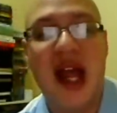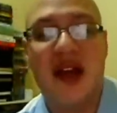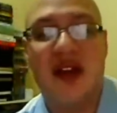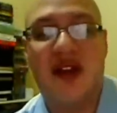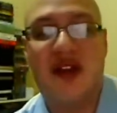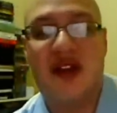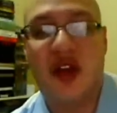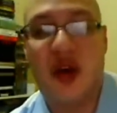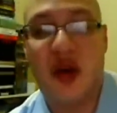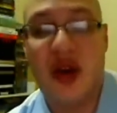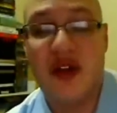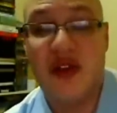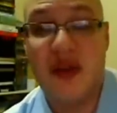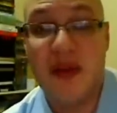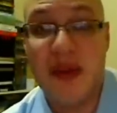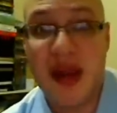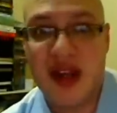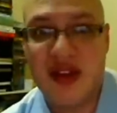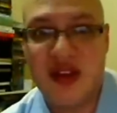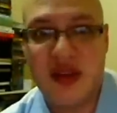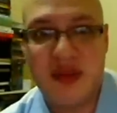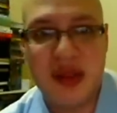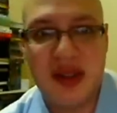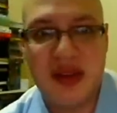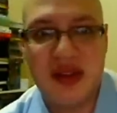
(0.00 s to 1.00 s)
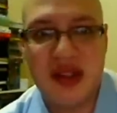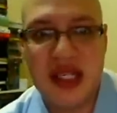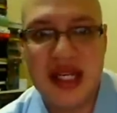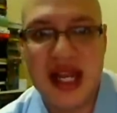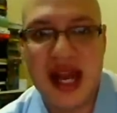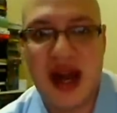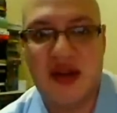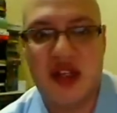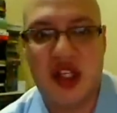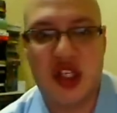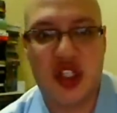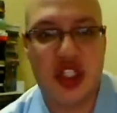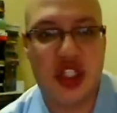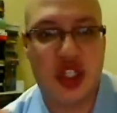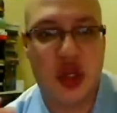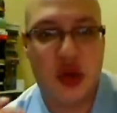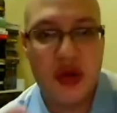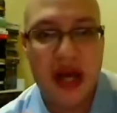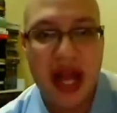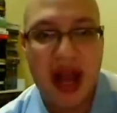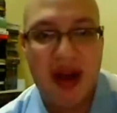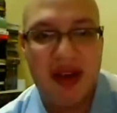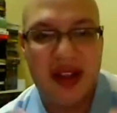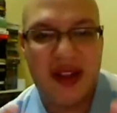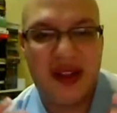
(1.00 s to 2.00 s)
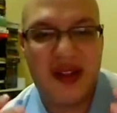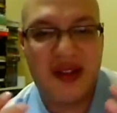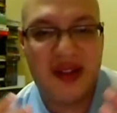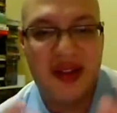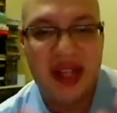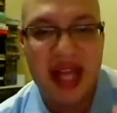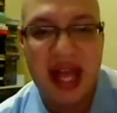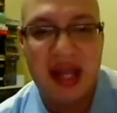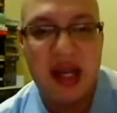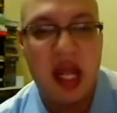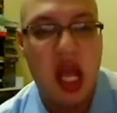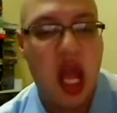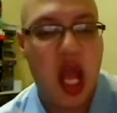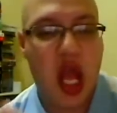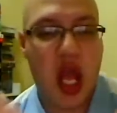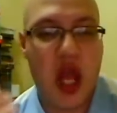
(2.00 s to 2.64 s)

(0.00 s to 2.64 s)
So it remains to be seen now. The showdown is set.